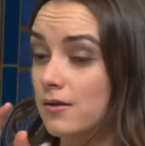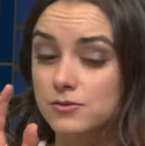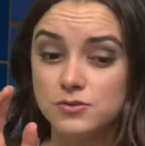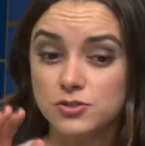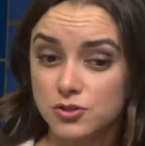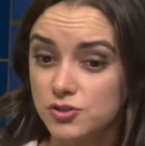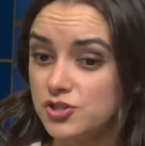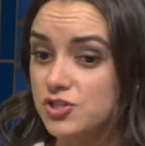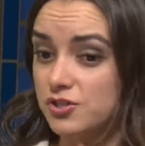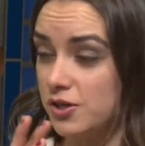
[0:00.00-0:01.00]

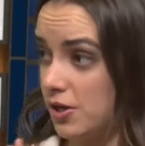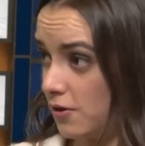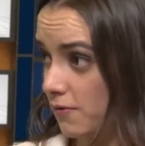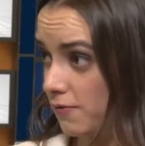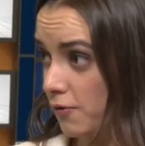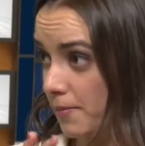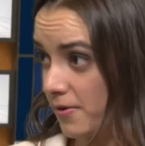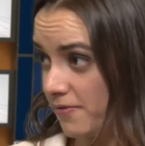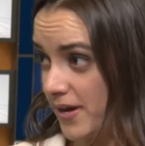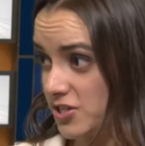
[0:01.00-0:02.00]
search, you know, for
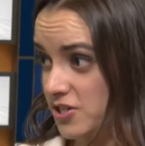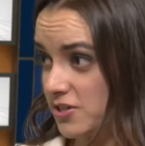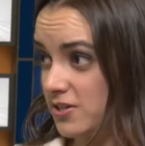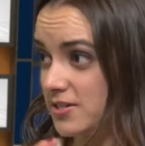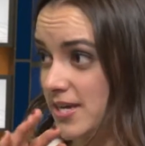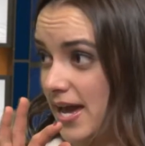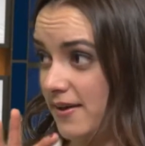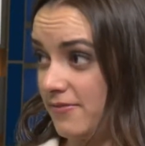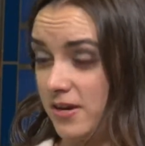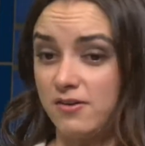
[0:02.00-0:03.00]
professionals and
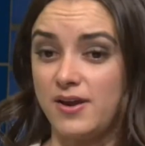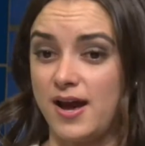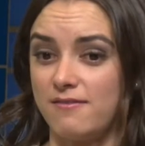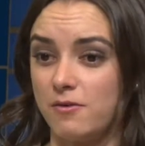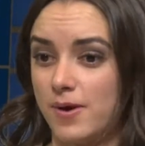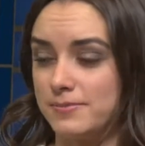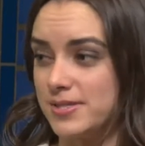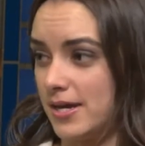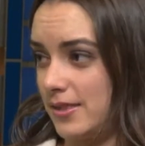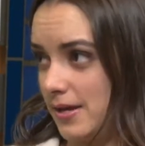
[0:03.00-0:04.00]
if they don't have a
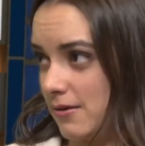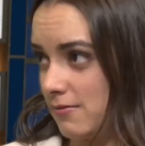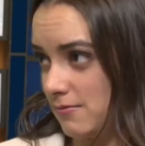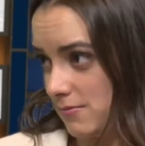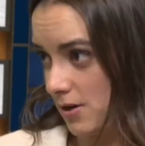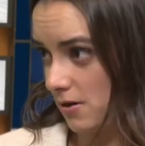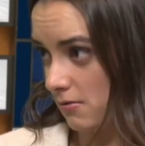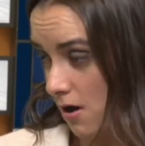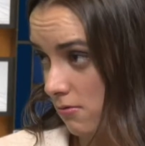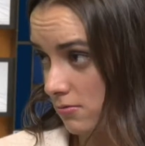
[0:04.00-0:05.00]
website, they don't, you know,
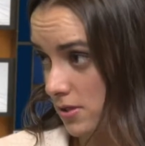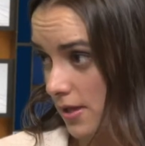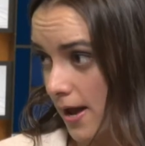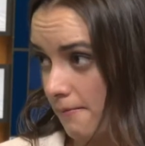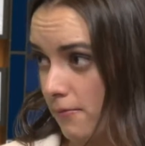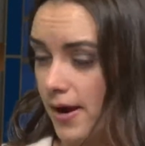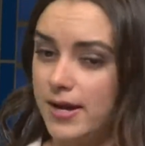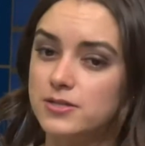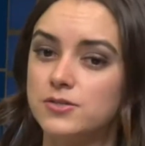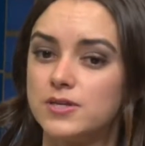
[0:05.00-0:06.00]
go to them, mm -hmm.
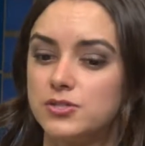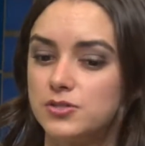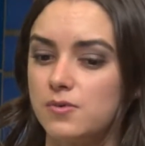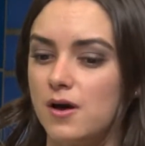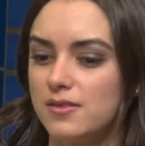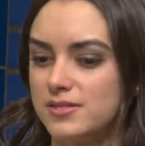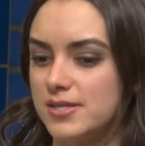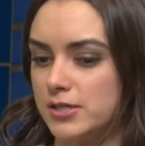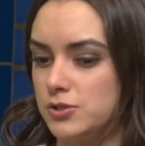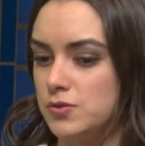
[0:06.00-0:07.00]
right? So they do all this
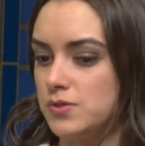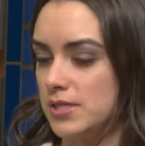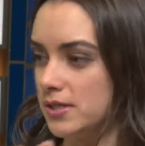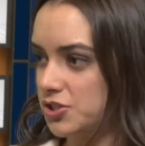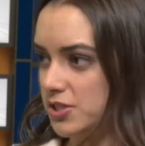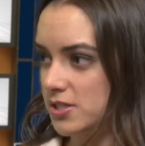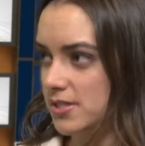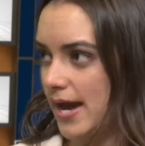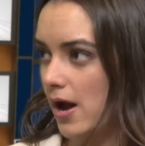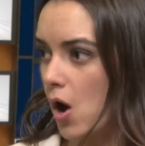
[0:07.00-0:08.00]
like due diligence
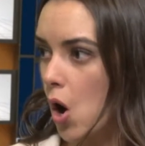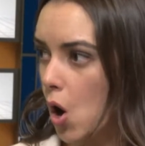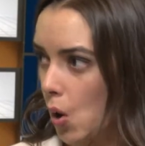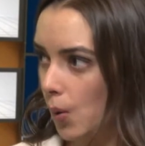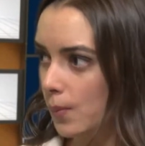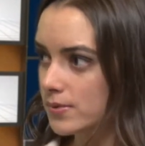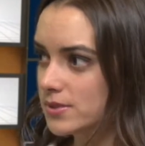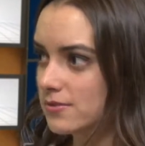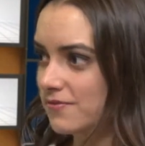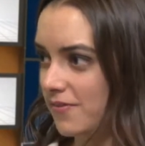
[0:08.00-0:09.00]
at home
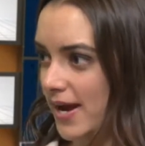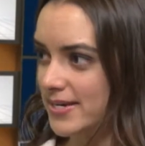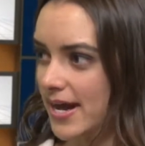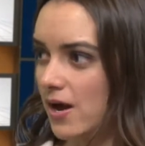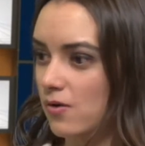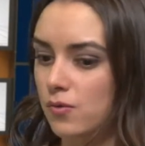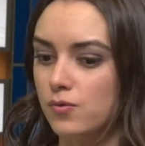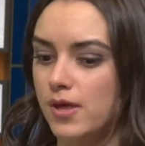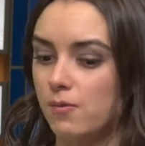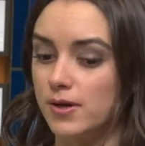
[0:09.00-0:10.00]
to mm -hmm. find out who
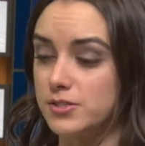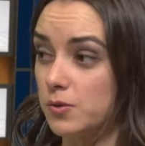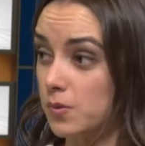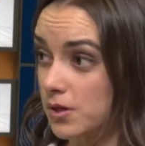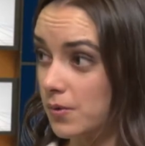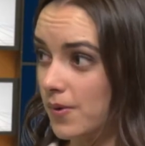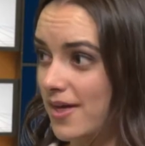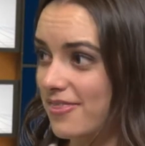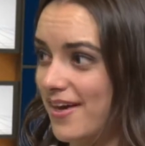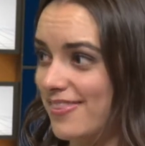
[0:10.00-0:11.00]
they want to work
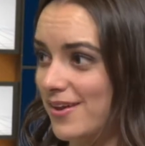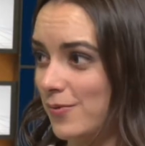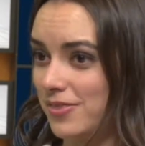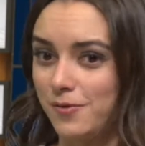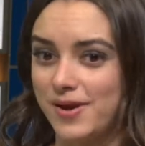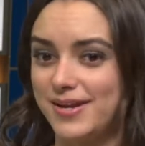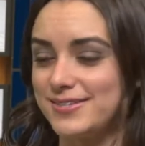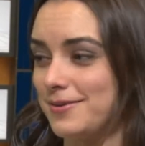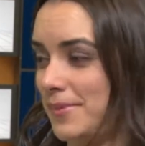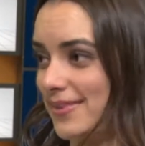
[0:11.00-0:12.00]
with and then when they're ready
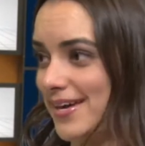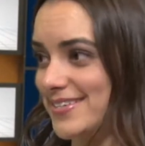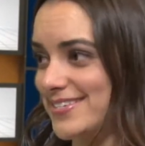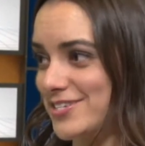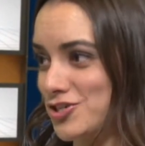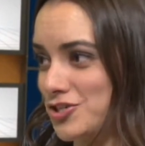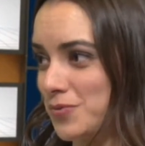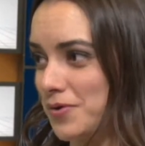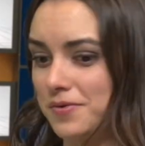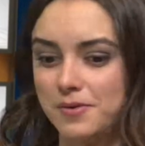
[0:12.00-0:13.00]
to make that decision to
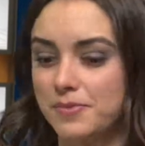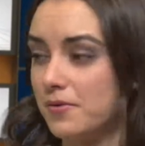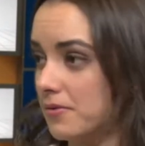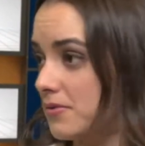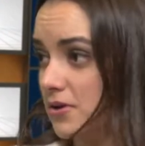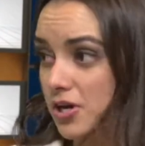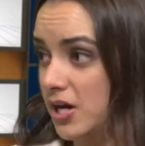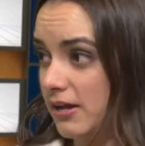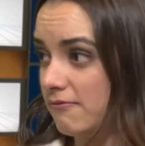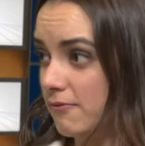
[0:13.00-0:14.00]
work with them, they're they're
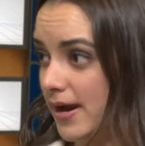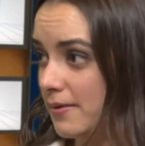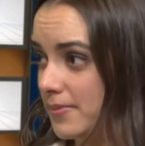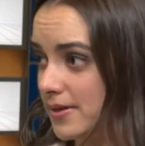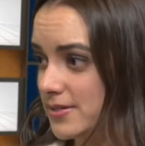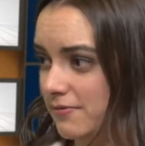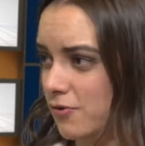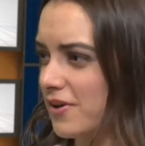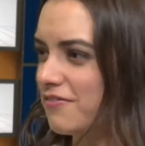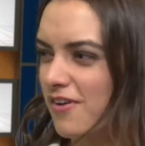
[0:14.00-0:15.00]
good, right? Because they've
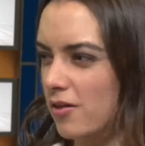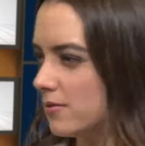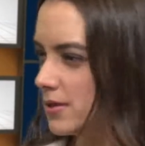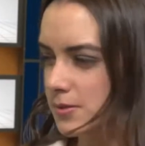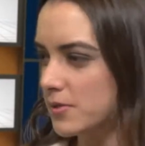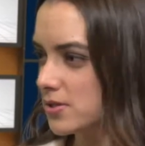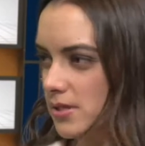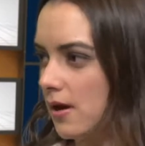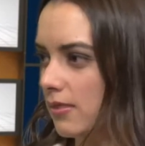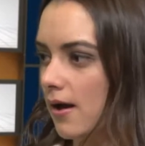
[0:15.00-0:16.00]
already mm -hmm. followed this person
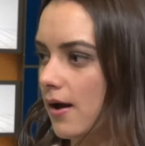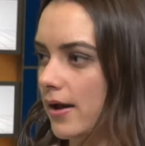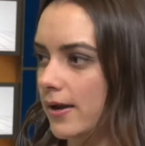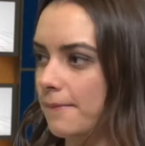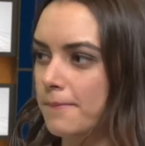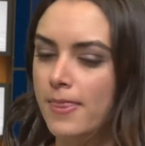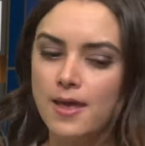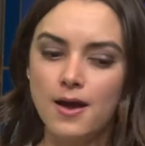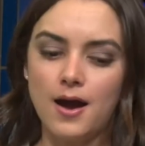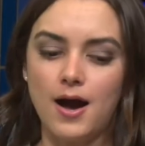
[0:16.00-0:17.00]
online.
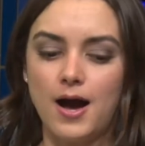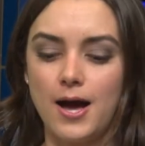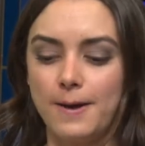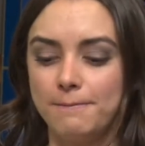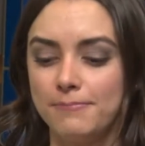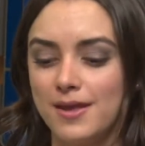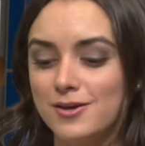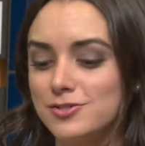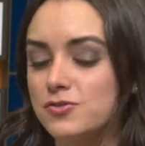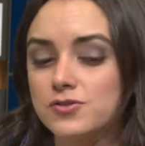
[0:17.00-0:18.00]
Um,
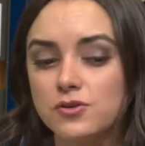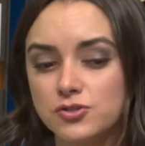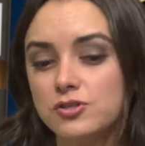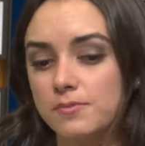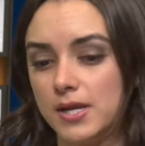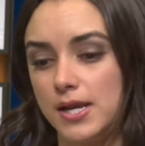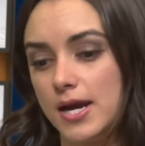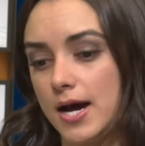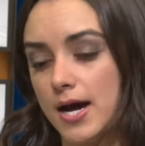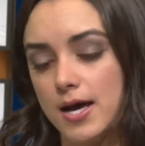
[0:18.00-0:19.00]
so social
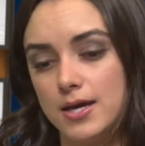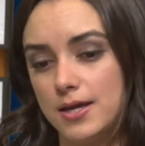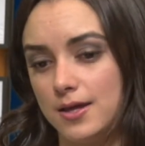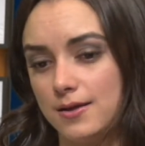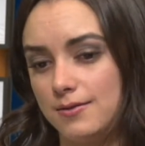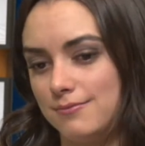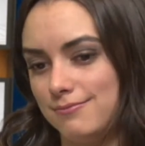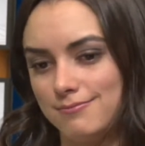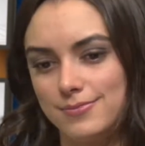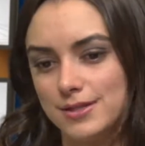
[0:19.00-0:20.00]
media it,
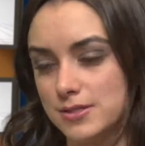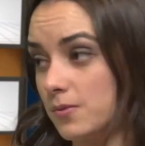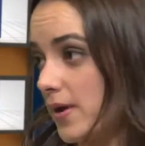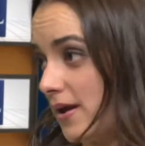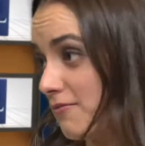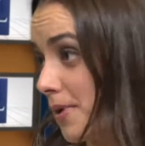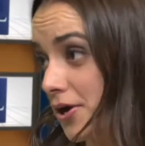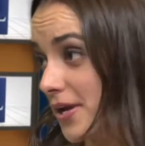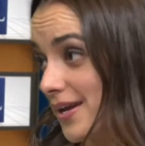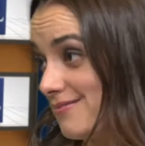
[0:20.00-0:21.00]
it's the way of
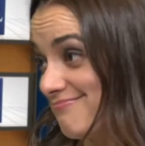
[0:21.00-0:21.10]
marketing.